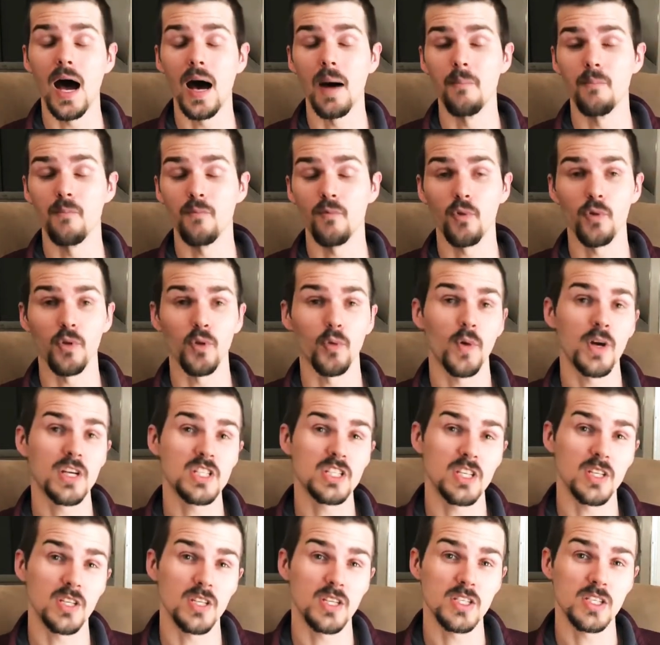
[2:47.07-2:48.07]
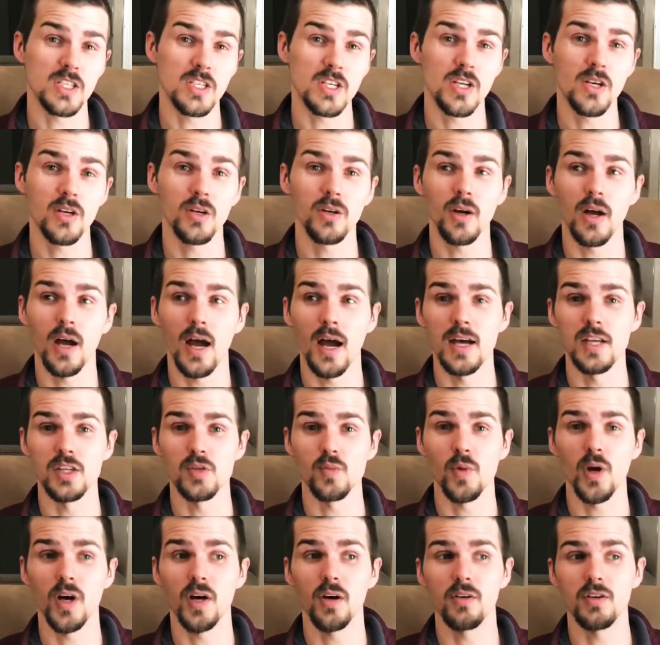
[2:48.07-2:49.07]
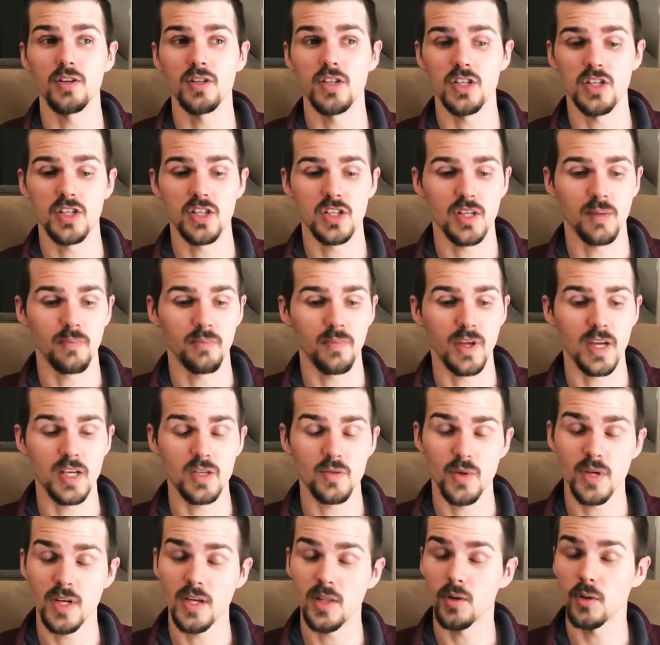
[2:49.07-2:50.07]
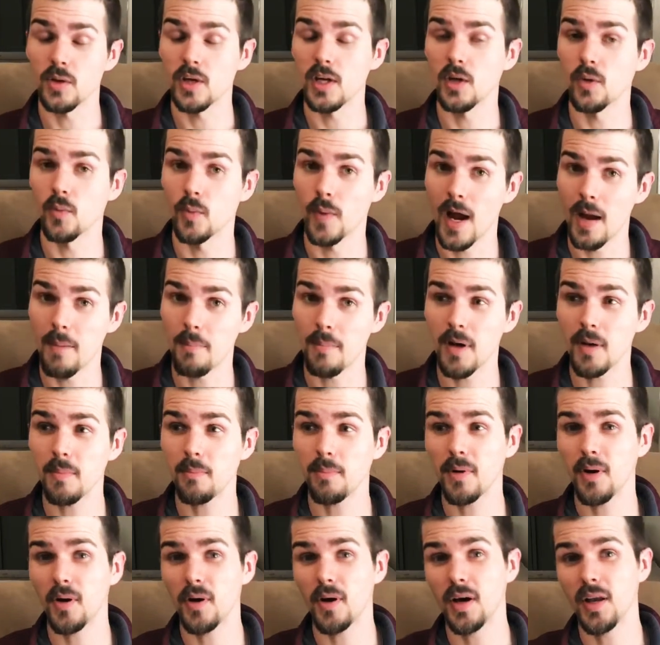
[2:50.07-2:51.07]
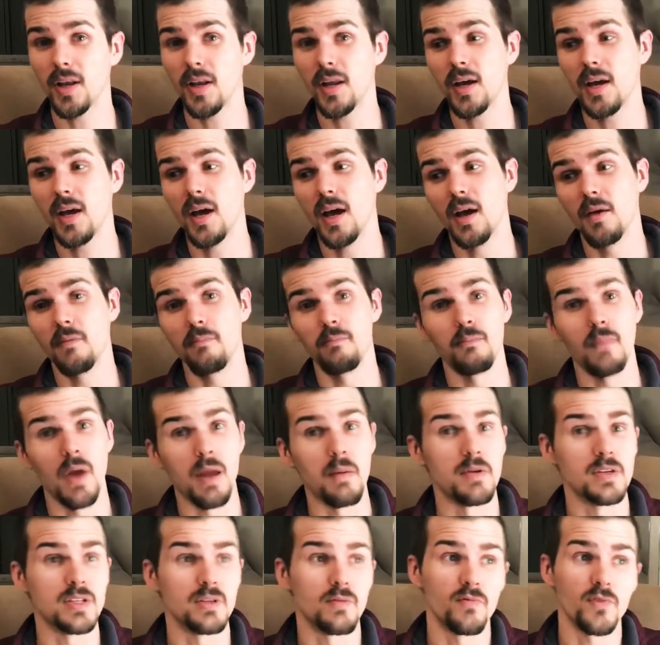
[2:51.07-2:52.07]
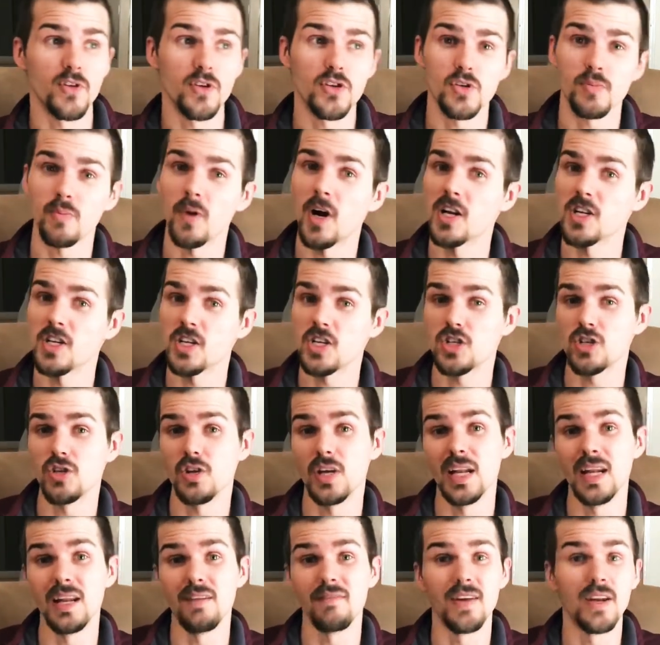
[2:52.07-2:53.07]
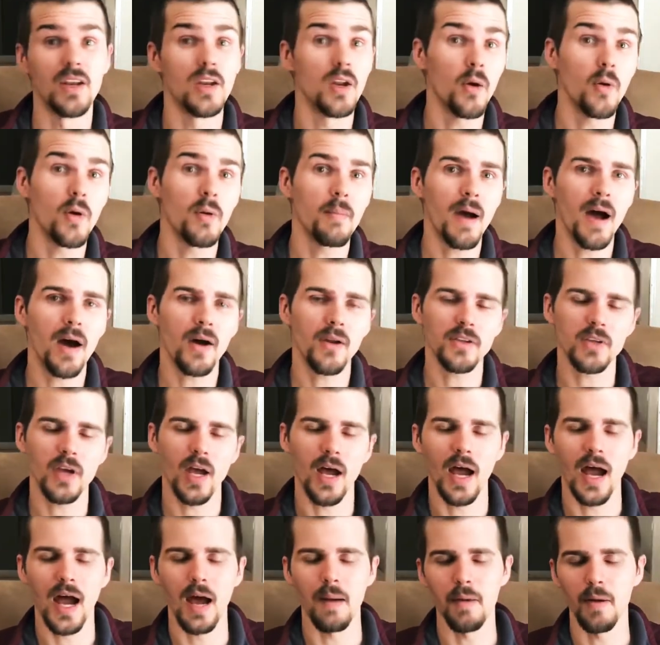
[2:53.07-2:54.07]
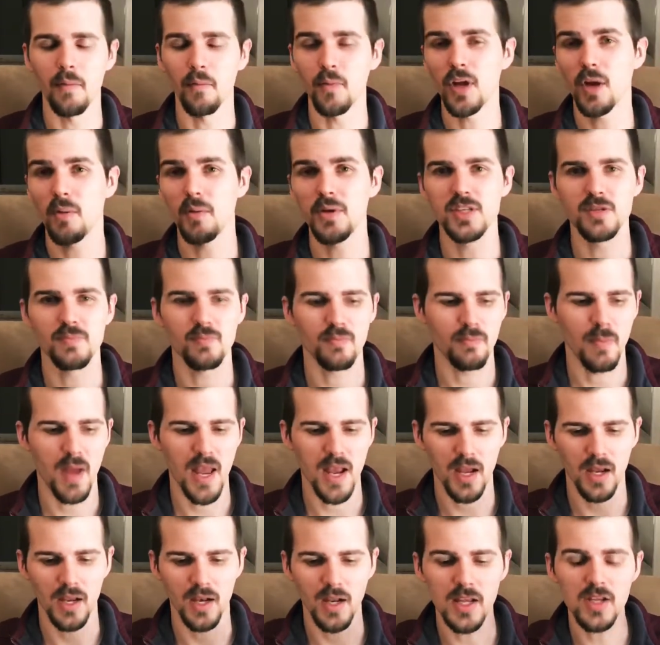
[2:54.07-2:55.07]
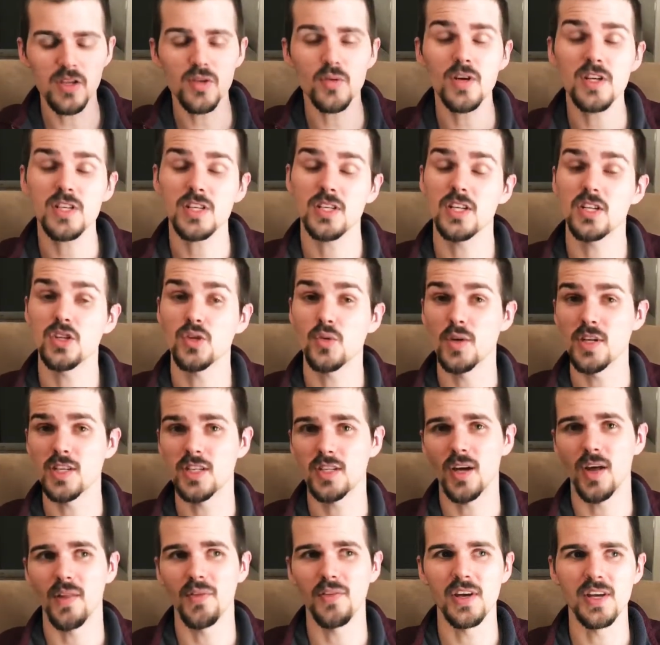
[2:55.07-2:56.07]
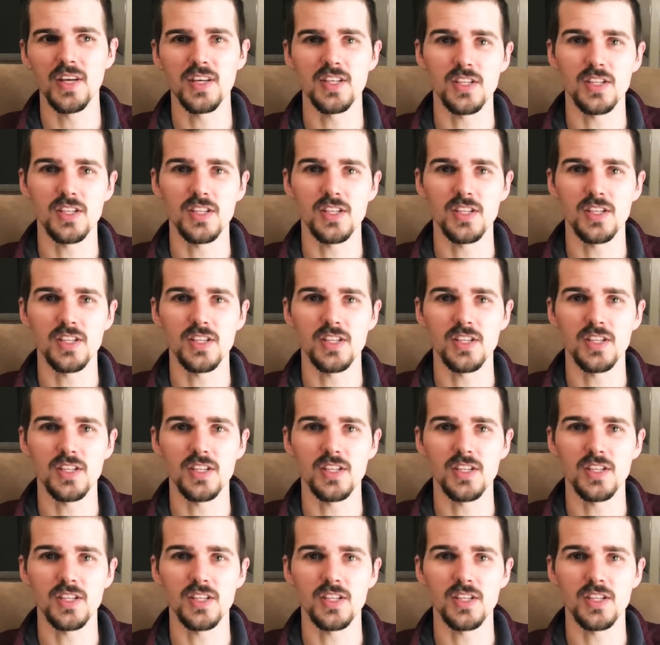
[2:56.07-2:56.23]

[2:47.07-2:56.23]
for the rest of this year, as well as just some things we either need to wrap up on, maybe some future projects you didn't even know about, and we always make an interesting twist on these.